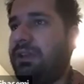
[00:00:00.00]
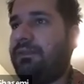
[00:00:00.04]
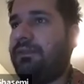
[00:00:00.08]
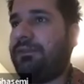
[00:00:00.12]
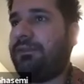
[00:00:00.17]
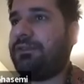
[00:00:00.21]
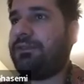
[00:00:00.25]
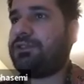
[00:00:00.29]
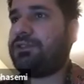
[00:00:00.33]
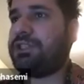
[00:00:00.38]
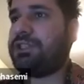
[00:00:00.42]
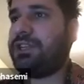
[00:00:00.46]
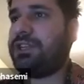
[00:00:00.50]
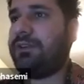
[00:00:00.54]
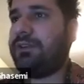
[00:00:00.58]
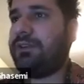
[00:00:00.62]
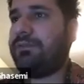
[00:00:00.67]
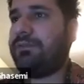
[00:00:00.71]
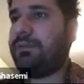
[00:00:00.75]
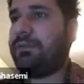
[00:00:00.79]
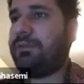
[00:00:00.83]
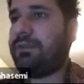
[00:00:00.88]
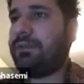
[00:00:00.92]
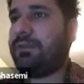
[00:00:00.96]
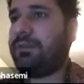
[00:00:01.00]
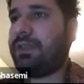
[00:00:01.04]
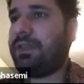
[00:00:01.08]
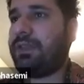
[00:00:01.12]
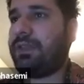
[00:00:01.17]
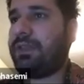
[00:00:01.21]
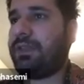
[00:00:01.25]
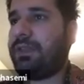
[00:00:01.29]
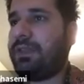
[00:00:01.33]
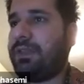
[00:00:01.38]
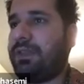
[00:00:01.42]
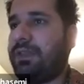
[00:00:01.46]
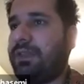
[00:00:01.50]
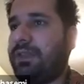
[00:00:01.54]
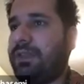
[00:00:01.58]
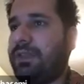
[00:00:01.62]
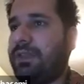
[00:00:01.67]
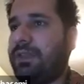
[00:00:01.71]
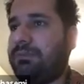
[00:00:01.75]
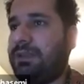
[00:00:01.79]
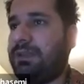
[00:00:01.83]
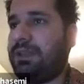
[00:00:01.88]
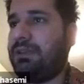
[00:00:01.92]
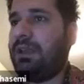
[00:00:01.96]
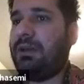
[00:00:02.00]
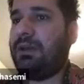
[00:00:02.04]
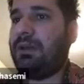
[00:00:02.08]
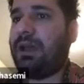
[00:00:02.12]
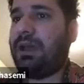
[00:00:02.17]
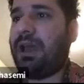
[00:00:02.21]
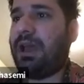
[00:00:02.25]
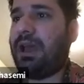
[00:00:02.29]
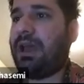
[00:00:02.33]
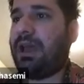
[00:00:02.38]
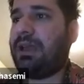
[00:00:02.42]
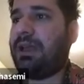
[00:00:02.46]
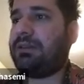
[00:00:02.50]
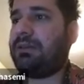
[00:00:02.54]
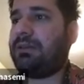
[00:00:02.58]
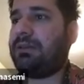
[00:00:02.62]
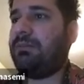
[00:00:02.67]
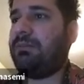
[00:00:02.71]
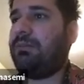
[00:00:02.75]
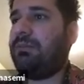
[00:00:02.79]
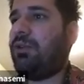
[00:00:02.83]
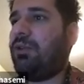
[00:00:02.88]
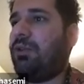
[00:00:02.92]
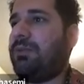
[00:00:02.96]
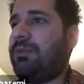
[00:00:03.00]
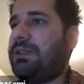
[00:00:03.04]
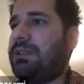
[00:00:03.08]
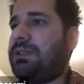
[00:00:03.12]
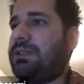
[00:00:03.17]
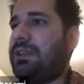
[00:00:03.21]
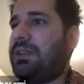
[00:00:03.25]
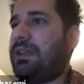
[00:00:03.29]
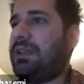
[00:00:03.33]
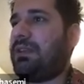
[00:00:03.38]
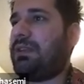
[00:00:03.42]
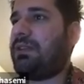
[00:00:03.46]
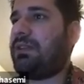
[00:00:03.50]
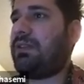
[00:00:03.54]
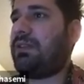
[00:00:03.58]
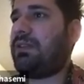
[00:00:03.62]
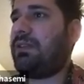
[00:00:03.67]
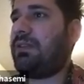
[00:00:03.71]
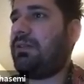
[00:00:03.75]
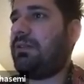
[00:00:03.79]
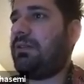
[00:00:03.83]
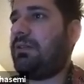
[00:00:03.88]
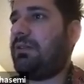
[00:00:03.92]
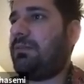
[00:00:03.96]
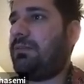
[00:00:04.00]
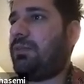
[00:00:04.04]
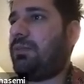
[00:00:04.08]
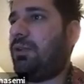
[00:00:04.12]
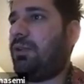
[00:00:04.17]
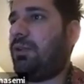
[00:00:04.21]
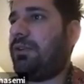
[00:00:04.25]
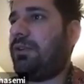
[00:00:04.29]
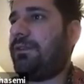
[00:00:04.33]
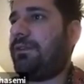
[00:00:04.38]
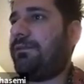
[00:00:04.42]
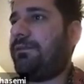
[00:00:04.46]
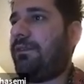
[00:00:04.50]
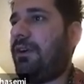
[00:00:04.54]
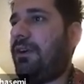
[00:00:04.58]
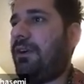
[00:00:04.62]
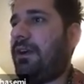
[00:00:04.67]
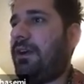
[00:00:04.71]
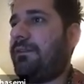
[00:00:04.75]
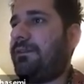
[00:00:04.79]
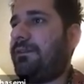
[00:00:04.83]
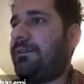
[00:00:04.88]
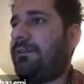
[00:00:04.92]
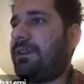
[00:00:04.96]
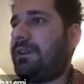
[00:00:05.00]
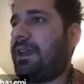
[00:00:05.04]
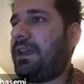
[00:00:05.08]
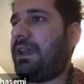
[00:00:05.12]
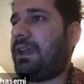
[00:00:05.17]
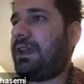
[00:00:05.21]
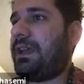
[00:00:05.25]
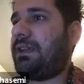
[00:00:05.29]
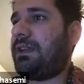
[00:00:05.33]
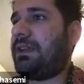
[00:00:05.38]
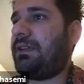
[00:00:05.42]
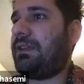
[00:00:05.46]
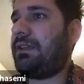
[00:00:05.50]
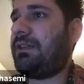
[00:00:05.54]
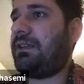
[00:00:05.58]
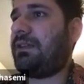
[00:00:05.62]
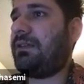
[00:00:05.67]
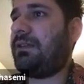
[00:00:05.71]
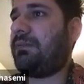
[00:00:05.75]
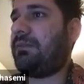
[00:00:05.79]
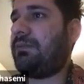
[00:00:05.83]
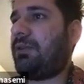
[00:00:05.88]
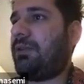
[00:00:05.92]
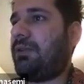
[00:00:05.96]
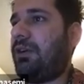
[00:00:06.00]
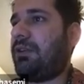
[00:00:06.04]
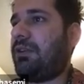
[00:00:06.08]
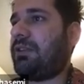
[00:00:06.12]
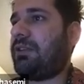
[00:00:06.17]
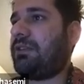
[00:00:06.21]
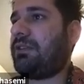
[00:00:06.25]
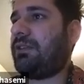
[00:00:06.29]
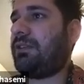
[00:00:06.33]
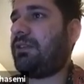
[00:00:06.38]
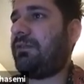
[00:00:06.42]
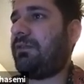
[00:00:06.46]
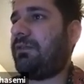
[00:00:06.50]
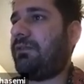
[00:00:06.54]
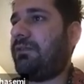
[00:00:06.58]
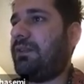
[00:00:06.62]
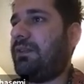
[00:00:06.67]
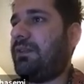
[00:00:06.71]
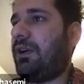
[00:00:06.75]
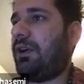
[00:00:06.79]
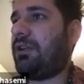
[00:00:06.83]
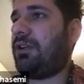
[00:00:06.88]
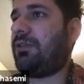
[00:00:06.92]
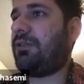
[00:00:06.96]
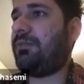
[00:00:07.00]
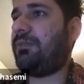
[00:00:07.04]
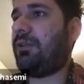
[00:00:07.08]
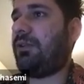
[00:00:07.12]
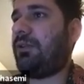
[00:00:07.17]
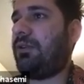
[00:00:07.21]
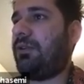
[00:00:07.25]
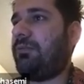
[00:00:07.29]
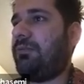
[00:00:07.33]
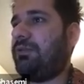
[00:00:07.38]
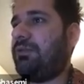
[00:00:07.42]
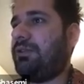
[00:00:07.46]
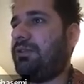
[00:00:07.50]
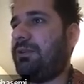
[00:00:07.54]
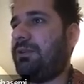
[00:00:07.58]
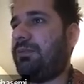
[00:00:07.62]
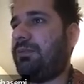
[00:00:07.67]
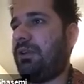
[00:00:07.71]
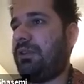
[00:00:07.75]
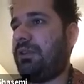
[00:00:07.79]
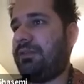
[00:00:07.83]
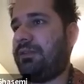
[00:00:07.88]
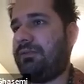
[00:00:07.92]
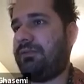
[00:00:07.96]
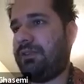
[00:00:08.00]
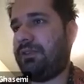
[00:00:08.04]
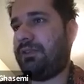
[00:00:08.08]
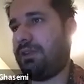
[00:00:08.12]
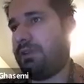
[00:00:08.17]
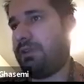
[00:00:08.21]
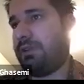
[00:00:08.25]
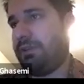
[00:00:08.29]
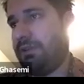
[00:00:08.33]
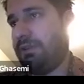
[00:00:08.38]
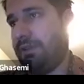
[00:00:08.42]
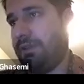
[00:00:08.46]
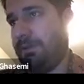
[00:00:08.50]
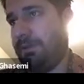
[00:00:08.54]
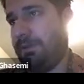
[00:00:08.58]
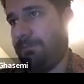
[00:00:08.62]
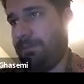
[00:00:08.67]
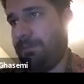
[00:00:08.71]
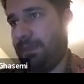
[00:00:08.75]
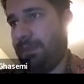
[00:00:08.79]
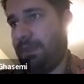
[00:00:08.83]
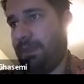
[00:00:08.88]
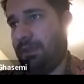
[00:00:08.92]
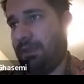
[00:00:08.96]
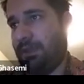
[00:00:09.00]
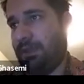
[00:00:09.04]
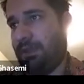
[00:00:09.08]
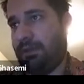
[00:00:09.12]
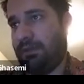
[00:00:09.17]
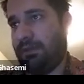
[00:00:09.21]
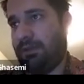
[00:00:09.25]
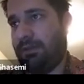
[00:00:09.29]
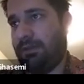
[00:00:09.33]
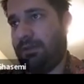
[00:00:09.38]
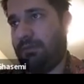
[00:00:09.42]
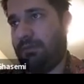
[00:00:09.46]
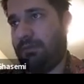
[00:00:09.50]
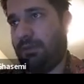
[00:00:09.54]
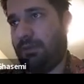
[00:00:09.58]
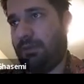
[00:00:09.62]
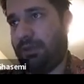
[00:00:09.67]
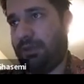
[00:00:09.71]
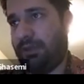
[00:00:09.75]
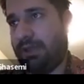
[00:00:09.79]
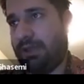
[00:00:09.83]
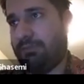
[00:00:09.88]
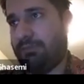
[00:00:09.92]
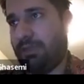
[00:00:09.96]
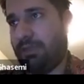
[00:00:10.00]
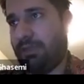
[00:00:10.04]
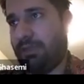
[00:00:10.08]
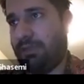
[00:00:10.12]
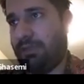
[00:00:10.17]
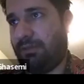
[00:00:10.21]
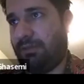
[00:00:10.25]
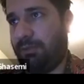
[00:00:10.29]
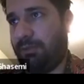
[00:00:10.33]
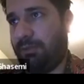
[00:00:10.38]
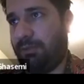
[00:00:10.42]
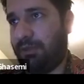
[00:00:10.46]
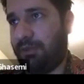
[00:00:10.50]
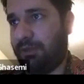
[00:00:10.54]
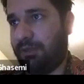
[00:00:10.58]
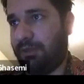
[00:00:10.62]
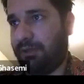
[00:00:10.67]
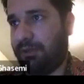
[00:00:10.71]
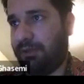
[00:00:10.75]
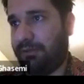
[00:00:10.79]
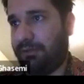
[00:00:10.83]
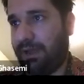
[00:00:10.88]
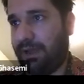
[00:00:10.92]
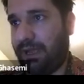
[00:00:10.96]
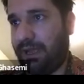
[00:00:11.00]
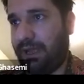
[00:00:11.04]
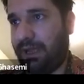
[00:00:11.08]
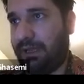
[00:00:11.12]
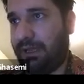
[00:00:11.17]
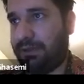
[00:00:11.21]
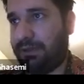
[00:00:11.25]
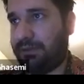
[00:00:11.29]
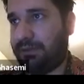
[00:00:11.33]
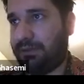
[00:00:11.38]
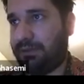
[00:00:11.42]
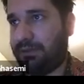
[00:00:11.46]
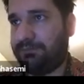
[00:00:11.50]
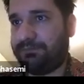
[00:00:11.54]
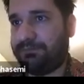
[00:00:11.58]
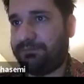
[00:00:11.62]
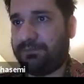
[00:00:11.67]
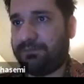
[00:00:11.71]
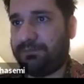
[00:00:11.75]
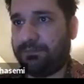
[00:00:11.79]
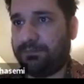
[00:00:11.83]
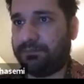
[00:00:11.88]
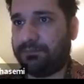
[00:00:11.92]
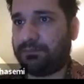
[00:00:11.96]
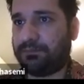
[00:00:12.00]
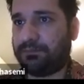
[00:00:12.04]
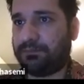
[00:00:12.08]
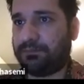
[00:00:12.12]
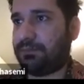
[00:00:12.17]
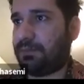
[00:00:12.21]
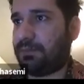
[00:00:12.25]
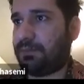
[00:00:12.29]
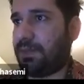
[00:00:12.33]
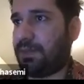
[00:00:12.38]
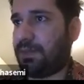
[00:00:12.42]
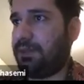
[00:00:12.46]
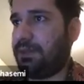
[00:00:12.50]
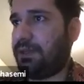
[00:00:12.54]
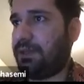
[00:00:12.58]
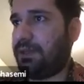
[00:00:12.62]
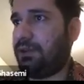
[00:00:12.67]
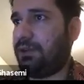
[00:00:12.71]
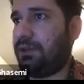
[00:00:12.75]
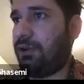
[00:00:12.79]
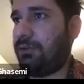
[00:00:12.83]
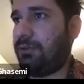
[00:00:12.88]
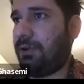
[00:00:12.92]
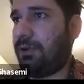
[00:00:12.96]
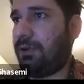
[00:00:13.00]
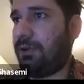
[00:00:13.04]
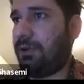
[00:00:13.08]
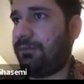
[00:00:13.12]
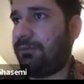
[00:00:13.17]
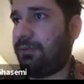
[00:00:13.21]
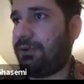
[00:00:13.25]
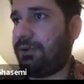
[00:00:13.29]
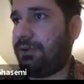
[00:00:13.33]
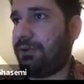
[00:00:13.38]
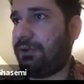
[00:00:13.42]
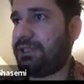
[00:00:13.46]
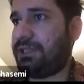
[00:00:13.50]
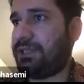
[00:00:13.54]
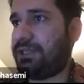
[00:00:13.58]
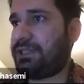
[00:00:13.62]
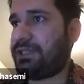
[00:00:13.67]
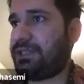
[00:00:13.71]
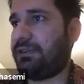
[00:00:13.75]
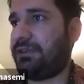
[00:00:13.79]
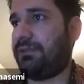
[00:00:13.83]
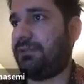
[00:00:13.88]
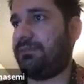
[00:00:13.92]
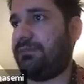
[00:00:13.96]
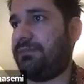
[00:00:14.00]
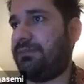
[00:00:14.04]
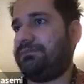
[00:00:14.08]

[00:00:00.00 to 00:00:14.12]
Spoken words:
for shear force, and moment is 0.5K positive. I don't put the positive here, but that means it's positive, and the normal force is 0,